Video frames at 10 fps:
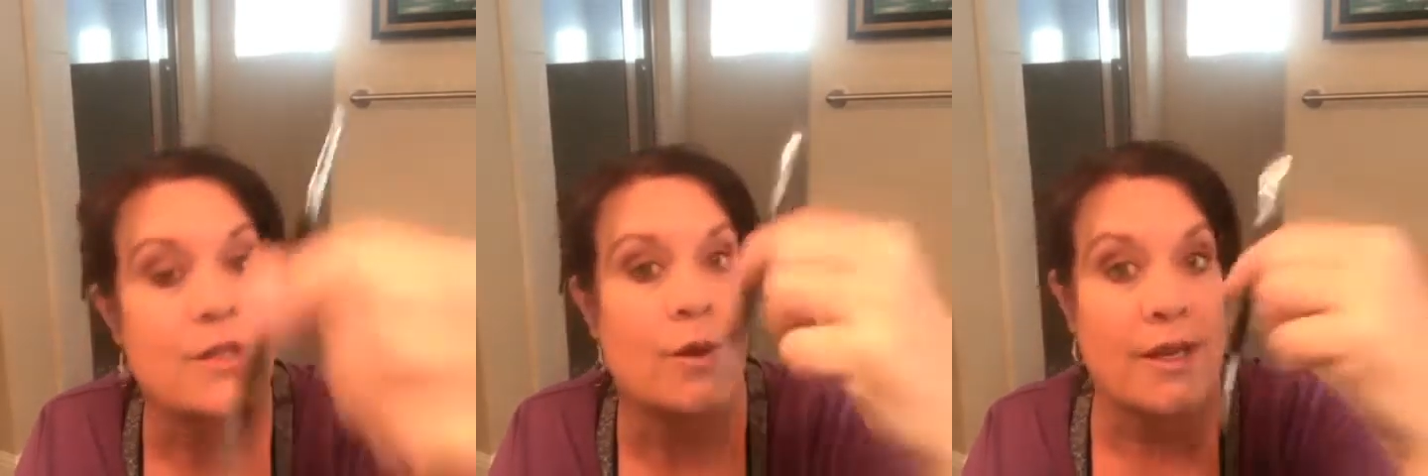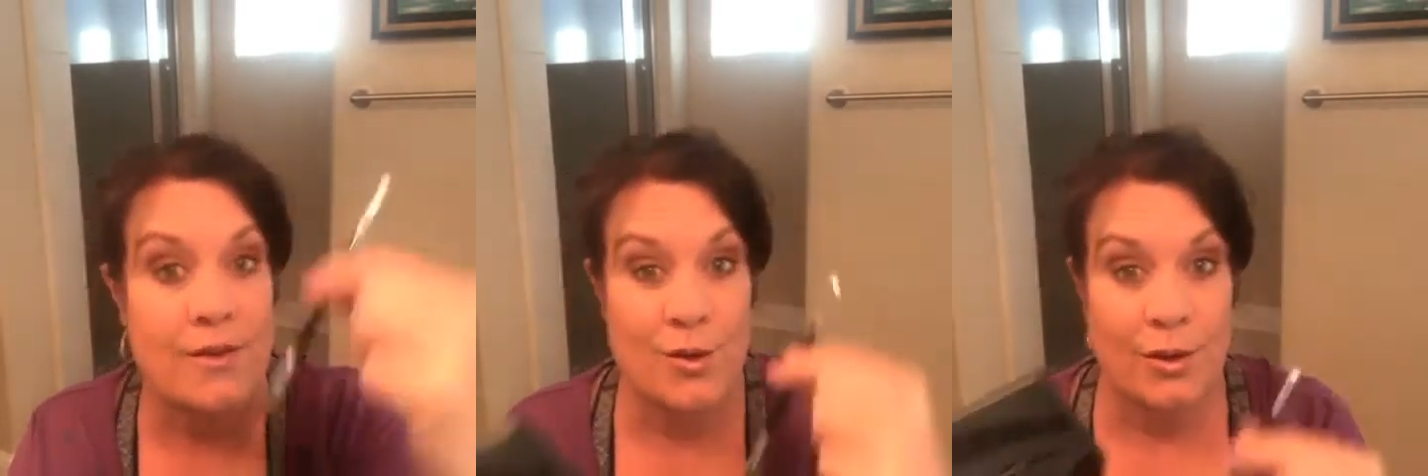so it
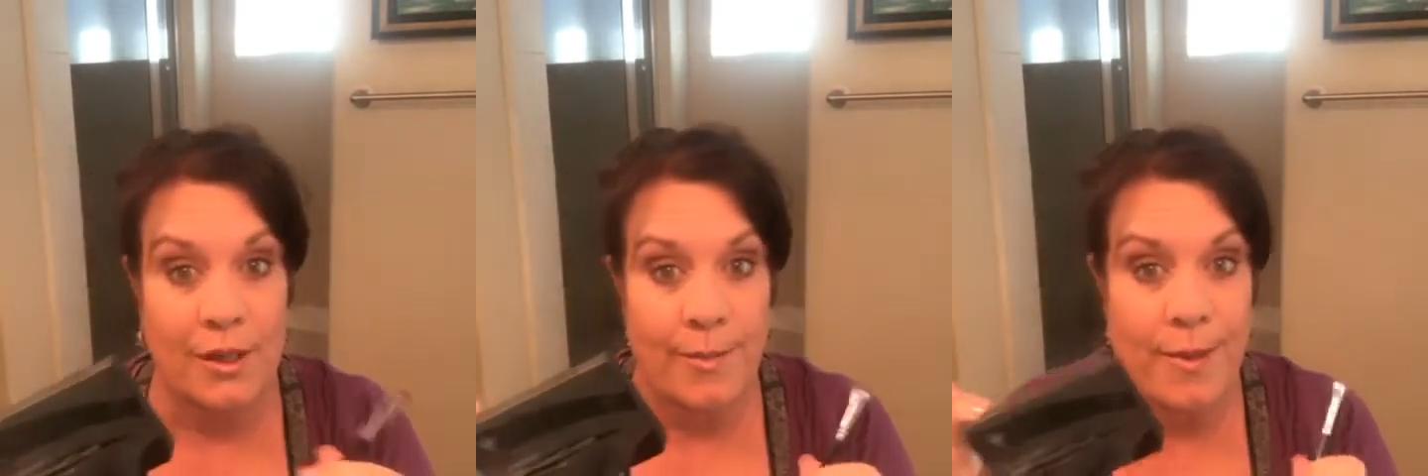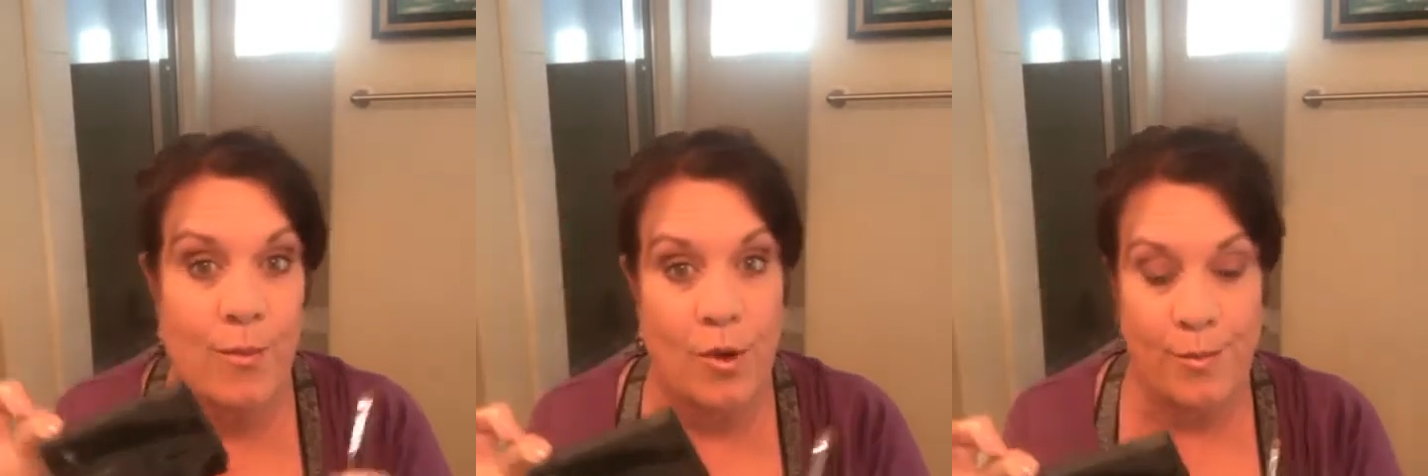gives you a little
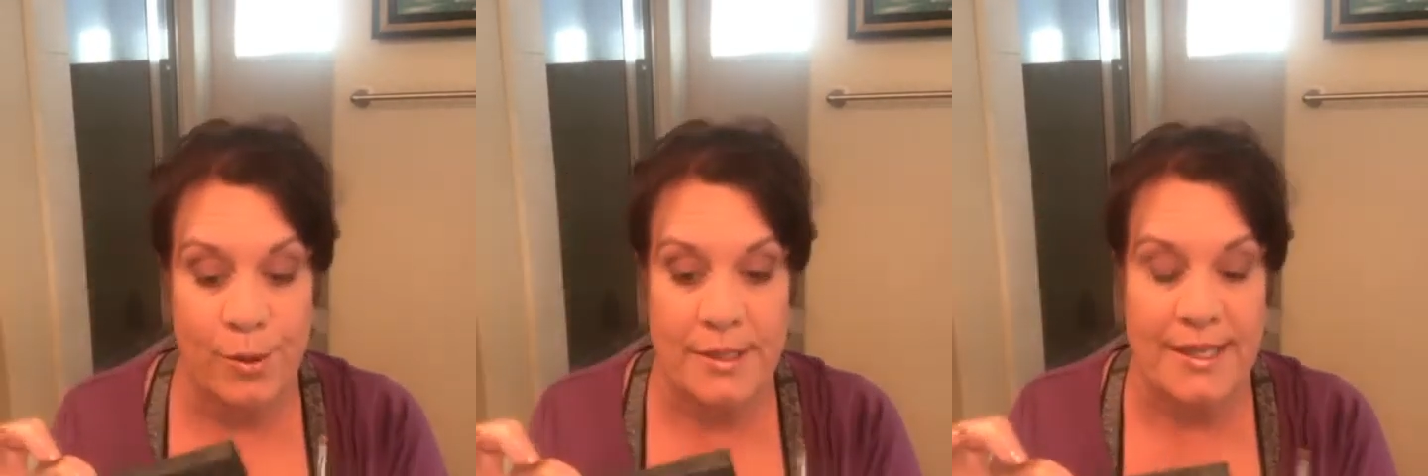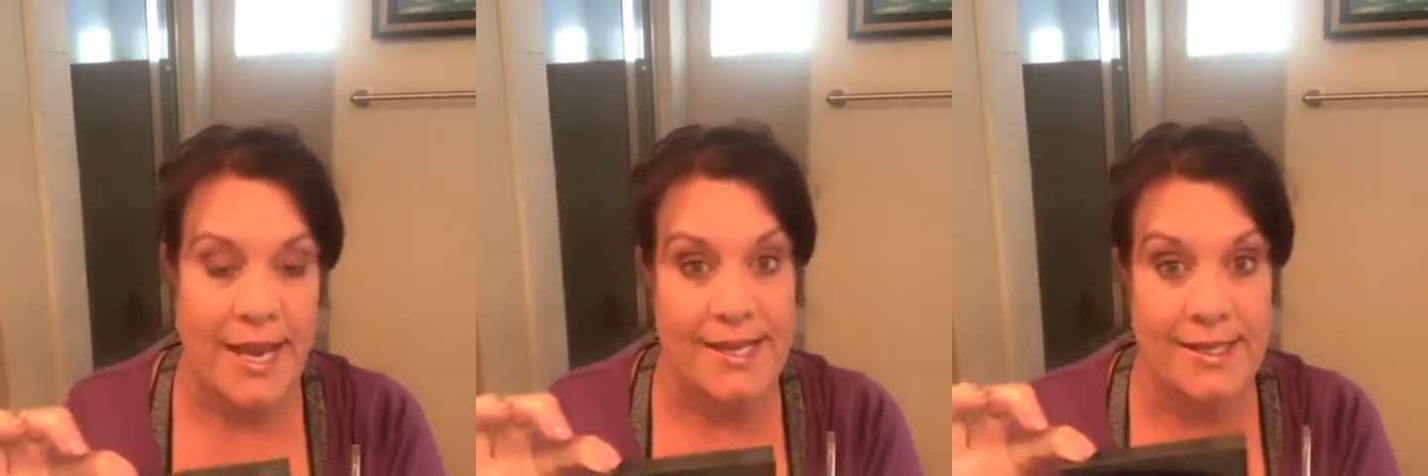bit more
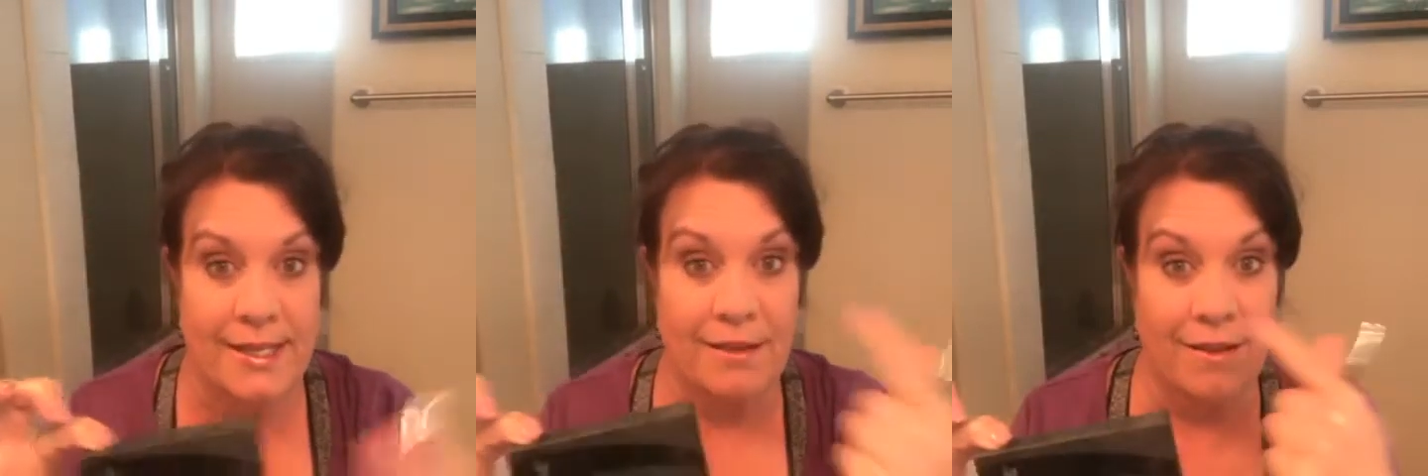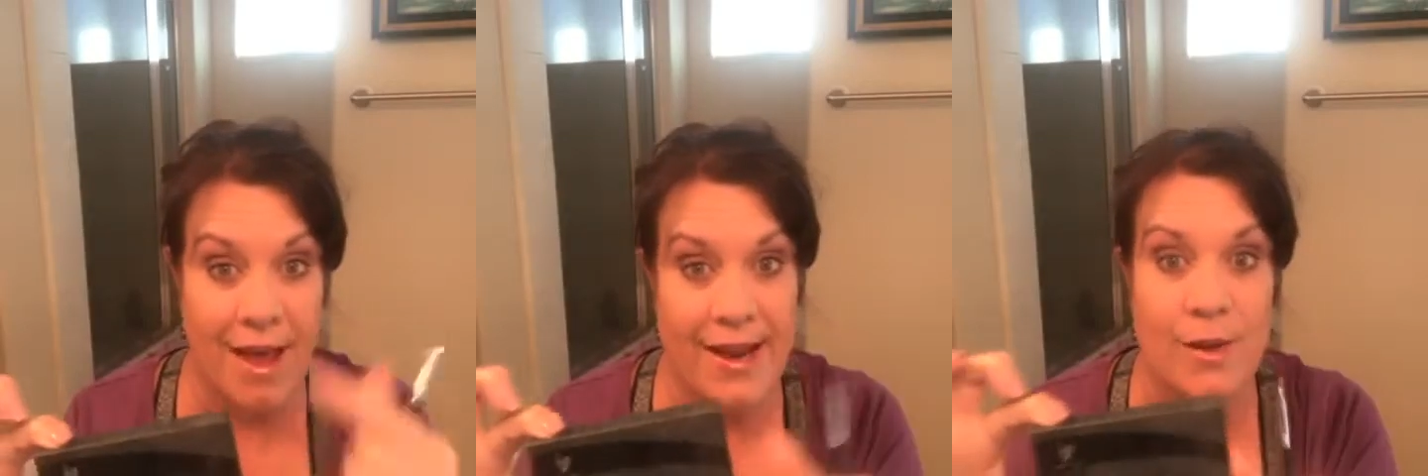precise
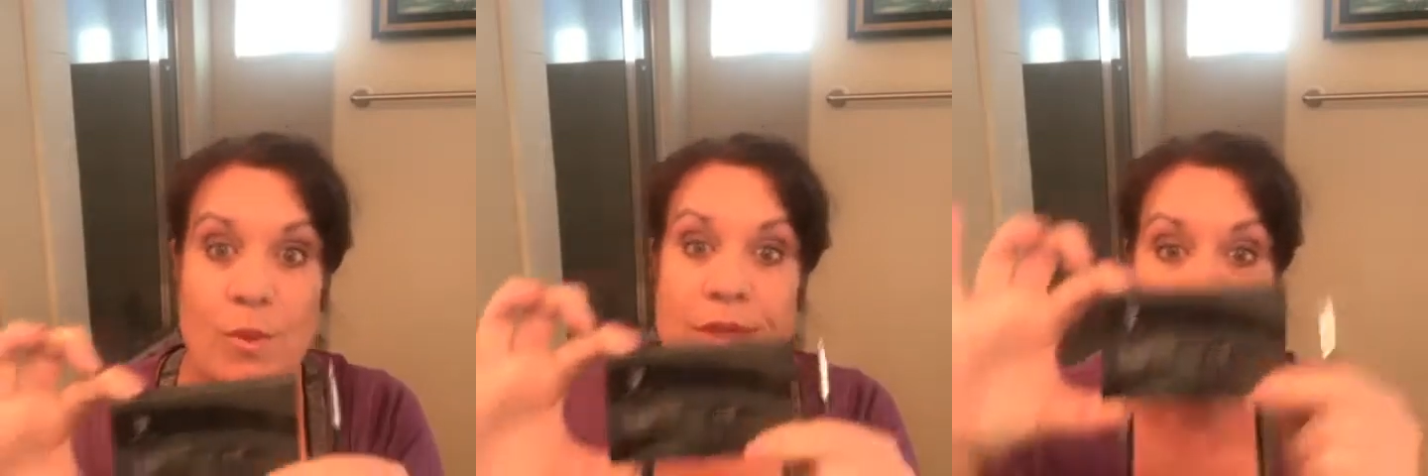line with